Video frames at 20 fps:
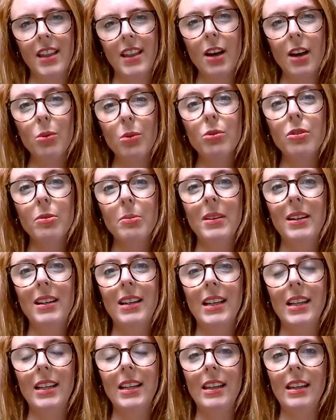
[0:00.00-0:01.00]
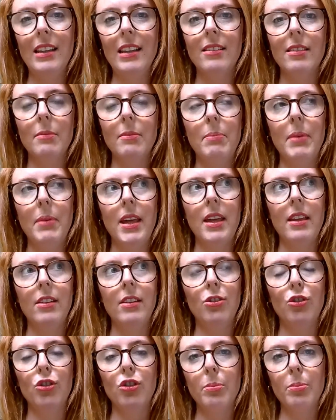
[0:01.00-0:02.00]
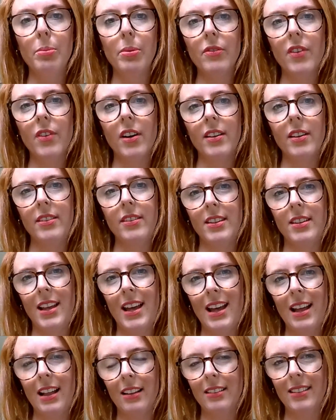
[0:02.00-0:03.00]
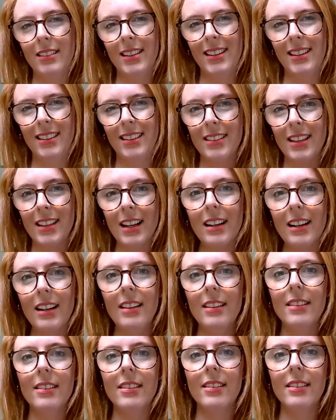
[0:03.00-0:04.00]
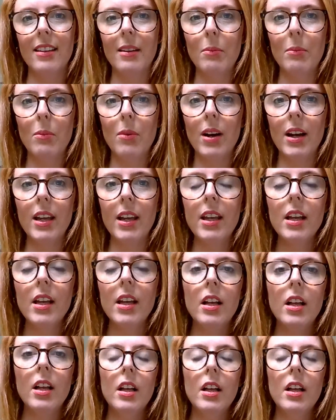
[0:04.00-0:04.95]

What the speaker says: they ultimately need to be supervised and held in exactly the same way.